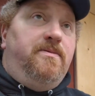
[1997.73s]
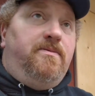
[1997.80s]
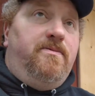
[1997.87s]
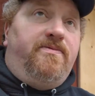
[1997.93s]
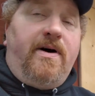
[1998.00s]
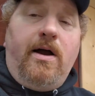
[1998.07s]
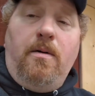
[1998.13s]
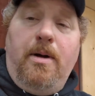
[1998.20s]

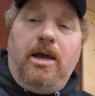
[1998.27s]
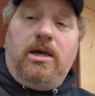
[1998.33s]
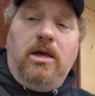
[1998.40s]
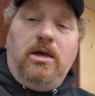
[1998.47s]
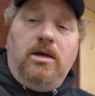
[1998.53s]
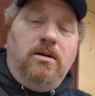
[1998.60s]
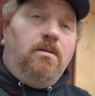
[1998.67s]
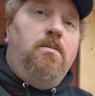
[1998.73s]
fire
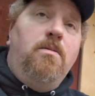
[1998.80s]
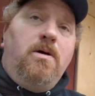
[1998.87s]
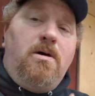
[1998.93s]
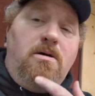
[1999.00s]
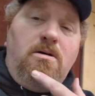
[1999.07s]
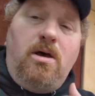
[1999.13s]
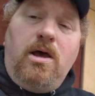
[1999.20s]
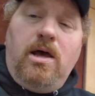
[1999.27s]
making and
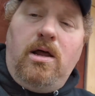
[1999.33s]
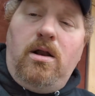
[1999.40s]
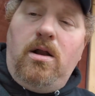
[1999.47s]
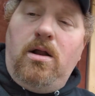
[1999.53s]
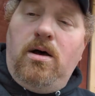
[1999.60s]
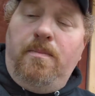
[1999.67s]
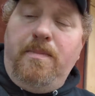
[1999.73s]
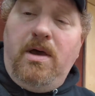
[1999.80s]

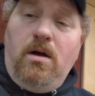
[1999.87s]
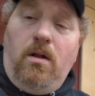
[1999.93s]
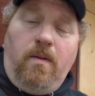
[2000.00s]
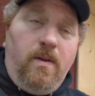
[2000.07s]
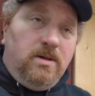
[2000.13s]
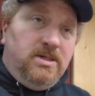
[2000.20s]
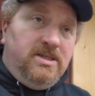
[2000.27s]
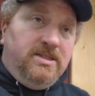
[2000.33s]
meal.
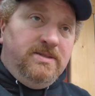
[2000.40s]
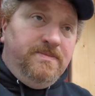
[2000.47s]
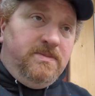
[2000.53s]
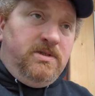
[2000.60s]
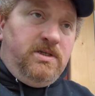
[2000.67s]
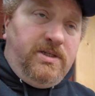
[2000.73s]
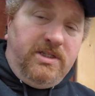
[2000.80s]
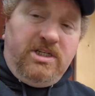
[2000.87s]

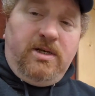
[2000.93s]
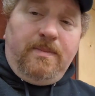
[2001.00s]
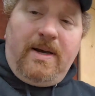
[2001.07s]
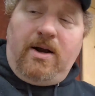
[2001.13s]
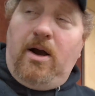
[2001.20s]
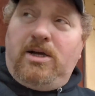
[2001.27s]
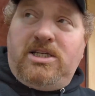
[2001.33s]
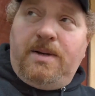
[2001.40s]
It's just that my
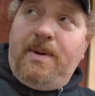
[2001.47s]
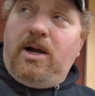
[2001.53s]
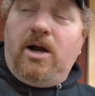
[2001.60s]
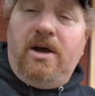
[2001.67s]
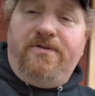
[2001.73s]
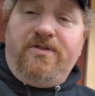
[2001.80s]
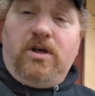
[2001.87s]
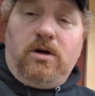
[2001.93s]

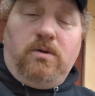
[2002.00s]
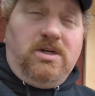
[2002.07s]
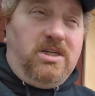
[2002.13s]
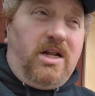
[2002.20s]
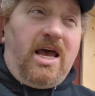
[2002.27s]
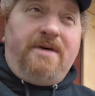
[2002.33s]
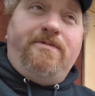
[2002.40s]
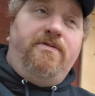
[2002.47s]
grandfather was
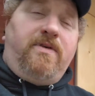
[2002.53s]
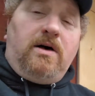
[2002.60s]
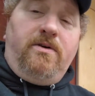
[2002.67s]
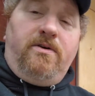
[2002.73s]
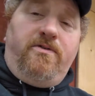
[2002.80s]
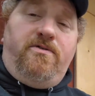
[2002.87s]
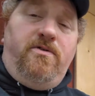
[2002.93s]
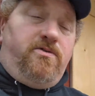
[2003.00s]
an avid
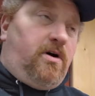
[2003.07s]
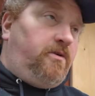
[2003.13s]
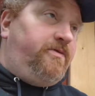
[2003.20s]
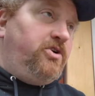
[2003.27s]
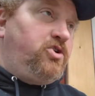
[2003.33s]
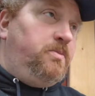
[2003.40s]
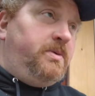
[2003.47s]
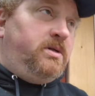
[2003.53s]
trout
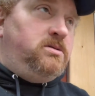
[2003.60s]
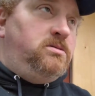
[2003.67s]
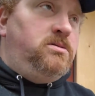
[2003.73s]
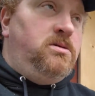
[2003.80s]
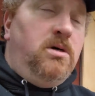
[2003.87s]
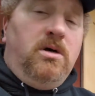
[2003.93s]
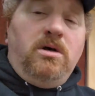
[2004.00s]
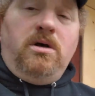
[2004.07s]
fisherman,
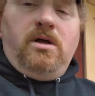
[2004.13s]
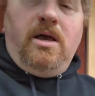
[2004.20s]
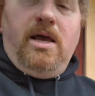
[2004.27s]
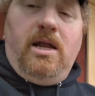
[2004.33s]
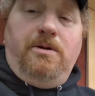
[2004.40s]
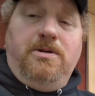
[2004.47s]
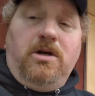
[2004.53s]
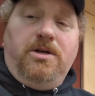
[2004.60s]

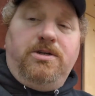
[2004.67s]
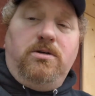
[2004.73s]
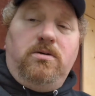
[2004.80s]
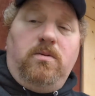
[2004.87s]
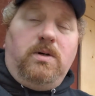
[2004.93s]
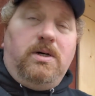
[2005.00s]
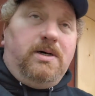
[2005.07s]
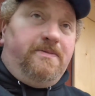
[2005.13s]
and he was
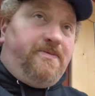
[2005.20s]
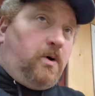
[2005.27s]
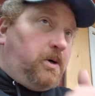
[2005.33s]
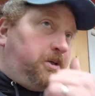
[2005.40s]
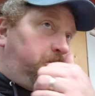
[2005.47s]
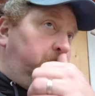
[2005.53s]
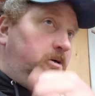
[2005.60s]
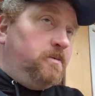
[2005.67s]
also a
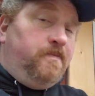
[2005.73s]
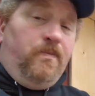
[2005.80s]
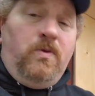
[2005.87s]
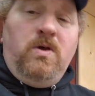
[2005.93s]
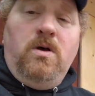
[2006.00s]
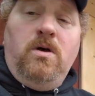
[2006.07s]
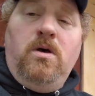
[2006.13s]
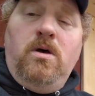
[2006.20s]
forester,
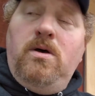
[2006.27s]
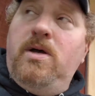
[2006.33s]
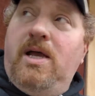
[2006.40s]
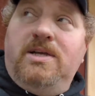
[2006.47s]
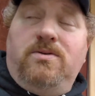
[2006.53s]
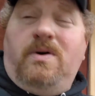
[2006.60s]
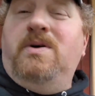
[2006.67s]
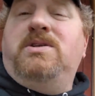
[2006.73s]
and
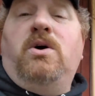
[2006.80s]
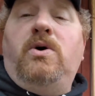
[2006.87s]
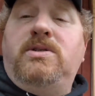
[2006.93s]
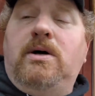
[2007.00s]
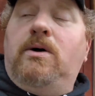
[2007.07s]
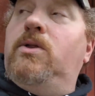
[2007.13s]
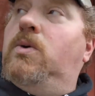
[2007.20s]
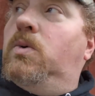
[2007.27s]
so he was always
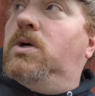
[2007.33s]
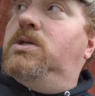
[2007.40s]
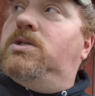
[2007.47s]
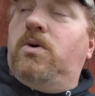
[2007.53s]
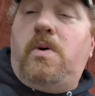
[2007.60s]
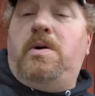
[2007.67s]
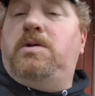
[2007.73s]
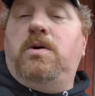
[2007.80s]
out in the woods.
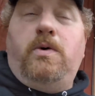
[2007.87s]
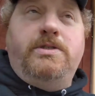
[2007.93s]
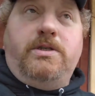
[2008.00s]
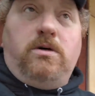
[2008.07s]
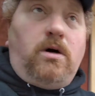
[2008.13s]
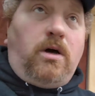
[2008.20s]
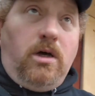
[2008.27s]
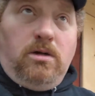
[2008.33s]
So he was always
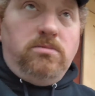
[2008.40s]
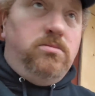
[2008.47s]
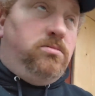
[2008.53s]
cooking